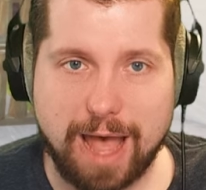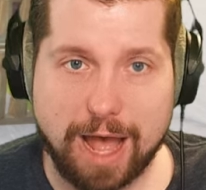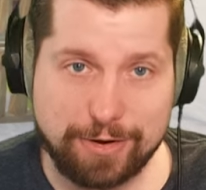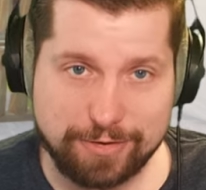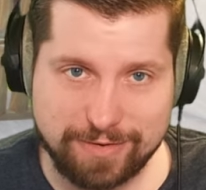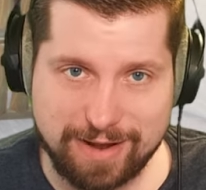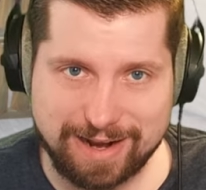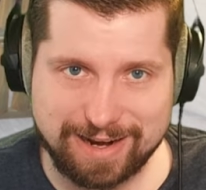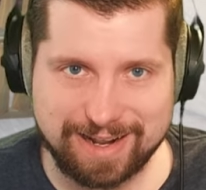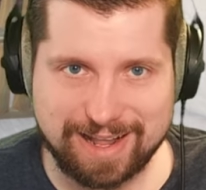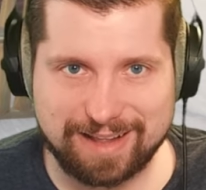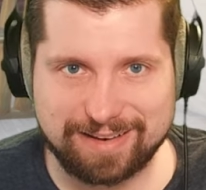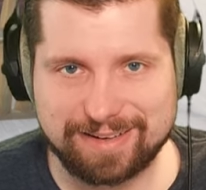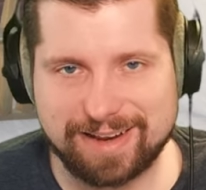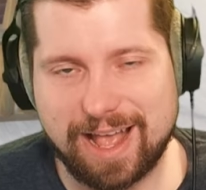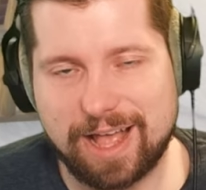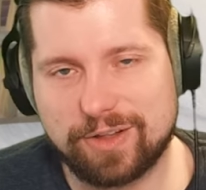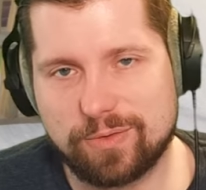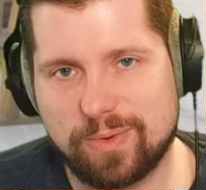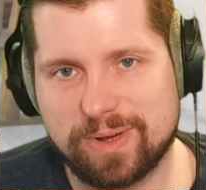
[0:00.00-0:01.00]
Hello guys
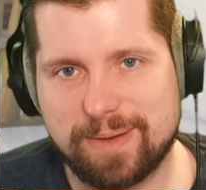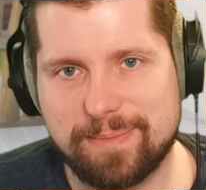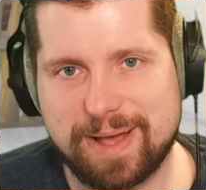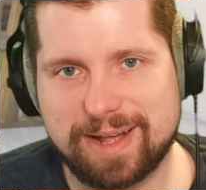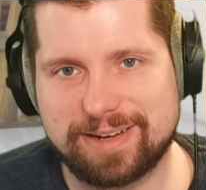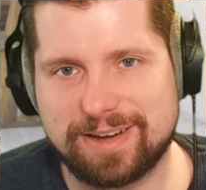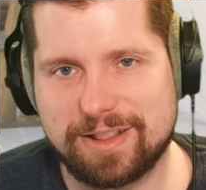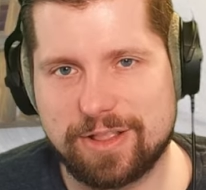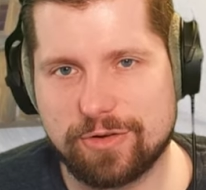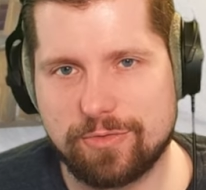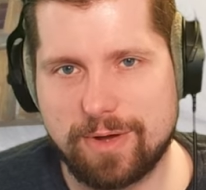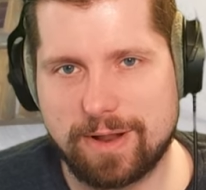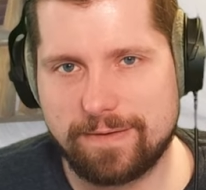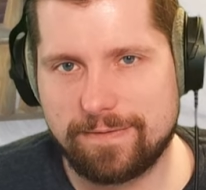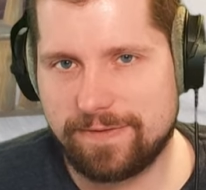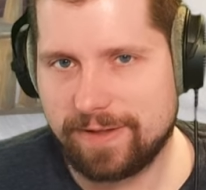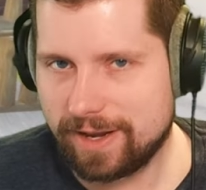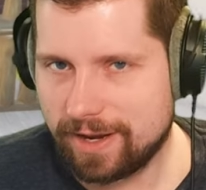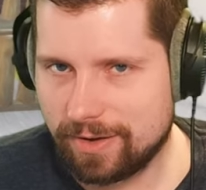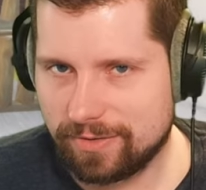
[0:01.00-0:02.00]
and gals, welcome back to another grinded
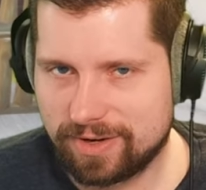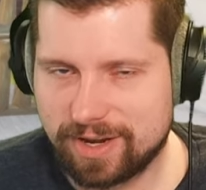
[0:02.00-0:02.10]
video.